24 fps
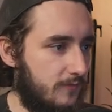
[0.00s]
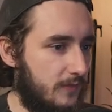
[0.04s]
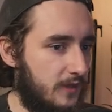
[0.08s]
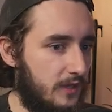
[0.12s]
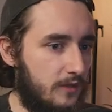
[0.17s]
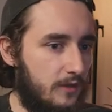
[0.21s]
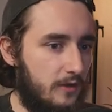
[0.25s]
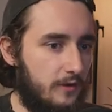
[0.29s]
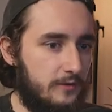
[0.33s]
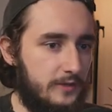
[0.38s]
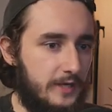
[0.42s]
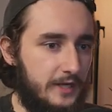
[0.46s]

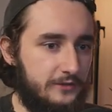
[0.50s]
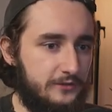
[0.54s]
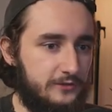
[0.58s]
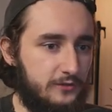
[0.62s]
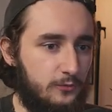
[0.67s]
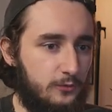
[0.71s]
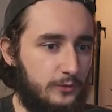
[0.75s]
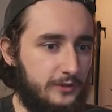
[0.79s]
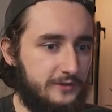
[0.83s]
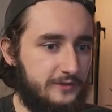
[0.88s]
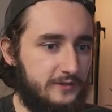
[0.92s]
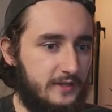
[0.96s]
All right, so
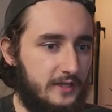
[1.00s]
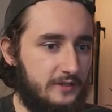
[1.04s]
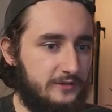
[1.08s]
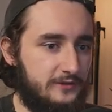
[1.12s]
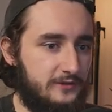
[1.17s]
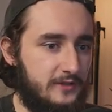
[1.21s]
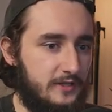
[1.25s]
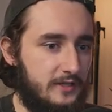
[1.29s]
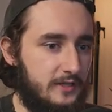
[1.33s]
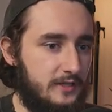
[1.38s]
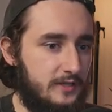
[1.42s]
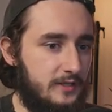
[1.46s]
once that's
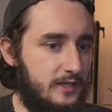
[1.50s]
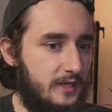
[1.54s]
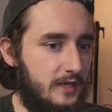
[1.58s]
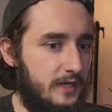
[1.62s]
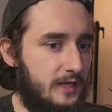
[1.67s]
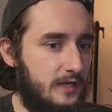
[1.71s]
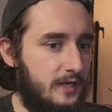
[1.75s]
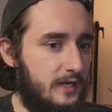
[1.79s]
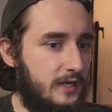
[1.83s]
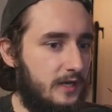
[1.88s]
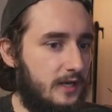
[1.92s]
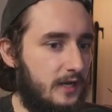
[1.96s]
done,
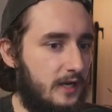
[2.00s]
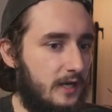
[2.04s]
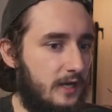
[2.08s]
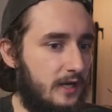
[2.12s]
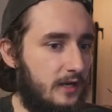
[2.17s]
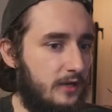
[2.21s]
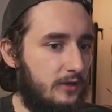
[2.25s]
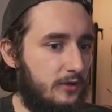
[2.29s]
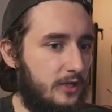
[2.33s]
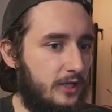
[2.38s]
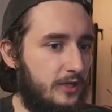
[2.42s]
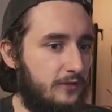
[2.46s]

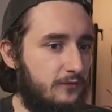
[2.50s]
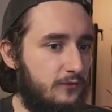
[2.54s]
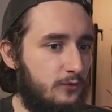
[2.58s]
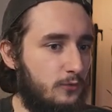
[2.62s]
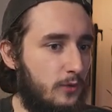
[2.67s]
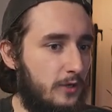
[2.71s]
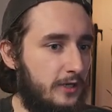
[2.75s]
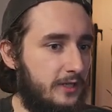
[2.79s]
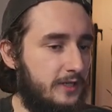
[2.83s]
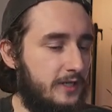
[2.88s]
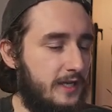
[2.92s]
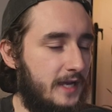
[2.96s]
if you
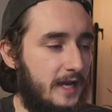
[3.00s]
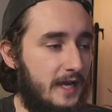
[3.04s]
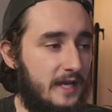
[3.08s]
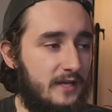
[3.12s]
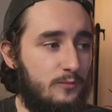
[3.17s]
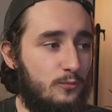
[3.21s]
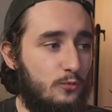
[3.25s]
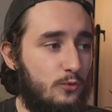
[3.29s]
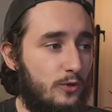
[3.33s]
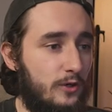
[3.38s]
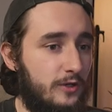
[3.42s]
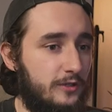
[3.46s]
wanted to add
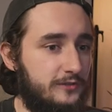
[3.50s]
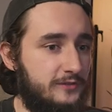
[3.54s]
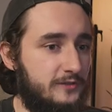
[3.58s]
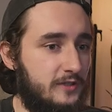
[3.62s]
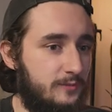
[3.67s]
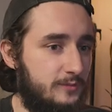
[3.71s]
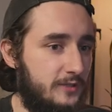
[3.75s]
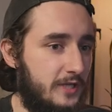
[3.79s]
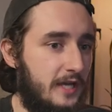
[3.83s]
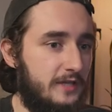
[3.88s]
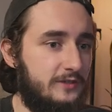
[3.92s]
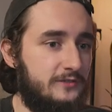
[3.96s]
more
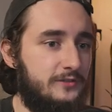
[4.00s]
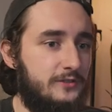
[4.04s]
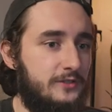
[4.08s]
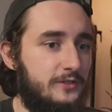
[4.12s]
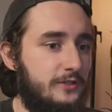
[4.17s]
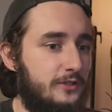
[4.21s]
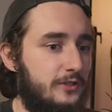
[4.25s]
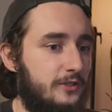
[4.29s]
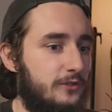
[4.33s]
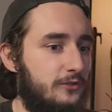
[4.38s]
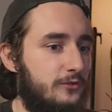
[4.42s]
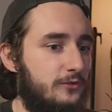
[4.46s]
subtasks here,
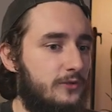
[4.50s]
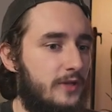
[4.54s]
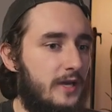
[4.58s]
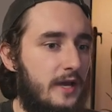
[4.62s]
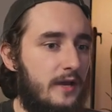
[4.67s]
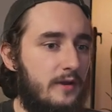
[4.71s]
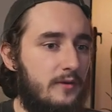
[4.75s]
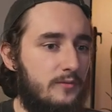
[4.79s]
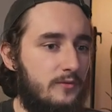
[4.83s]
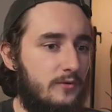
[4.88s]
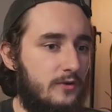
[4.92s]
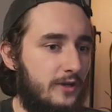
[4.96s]
you could do
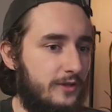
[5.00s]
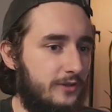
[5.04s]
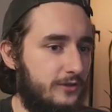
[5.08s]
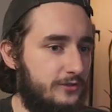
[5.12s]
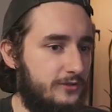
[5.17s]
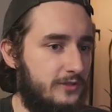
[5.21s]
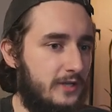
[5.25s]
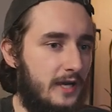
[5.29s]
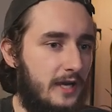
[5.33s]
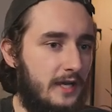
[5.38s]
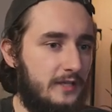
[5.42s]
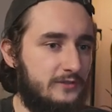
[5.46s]
that. Other
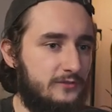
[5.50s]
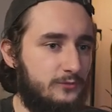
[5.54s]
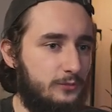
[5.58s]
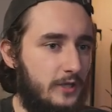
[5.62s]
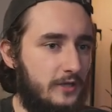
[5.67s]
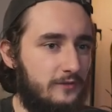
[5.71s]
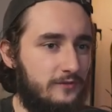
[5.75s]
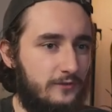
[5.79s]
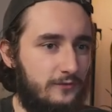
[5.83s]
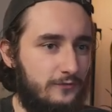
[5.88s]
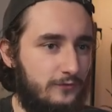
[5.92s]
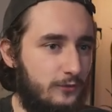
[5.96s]
tasks, we
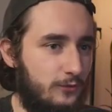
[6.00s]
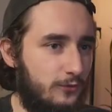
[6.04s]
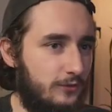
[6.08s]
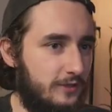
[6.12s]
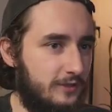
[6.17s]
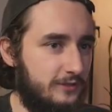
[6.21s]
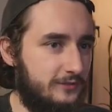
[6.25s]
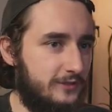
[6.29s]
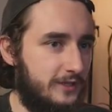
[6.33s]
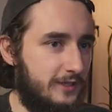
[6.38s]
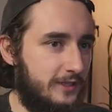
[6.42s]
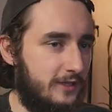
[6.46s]
have a few
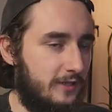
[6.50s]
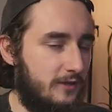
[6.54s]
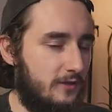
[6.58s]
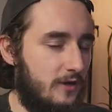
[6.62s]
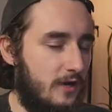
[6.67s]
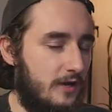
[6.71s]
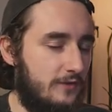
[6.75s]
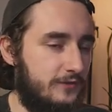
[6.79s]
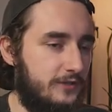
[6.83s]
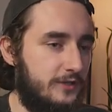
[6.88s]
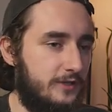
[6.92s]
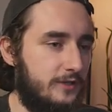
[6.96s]
things that kick
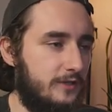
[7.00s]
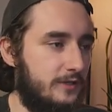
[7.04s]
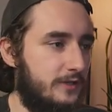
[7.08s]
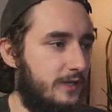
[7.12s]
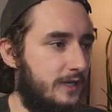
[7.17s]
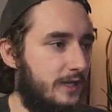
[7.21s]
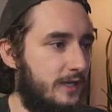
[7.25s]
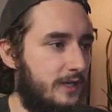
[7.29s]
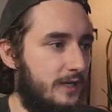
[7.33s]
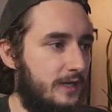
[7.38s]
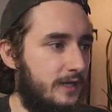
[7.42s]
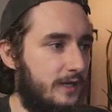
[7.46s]
off here,
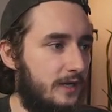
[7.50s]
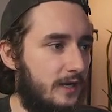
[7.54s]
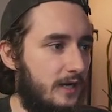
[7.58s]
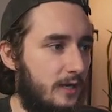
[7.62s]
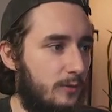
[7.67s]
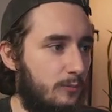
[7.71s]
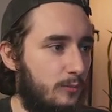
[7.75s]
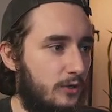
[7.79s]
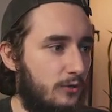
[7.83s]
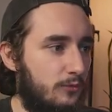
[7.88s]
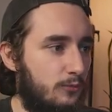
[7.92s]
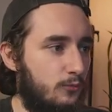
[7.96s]

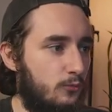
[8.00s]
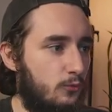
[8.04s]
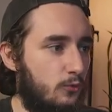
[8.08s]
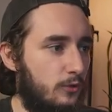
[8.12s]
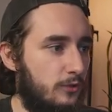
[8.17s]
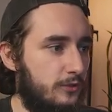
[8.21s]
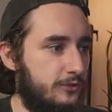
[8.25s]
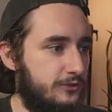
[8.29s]
but we'll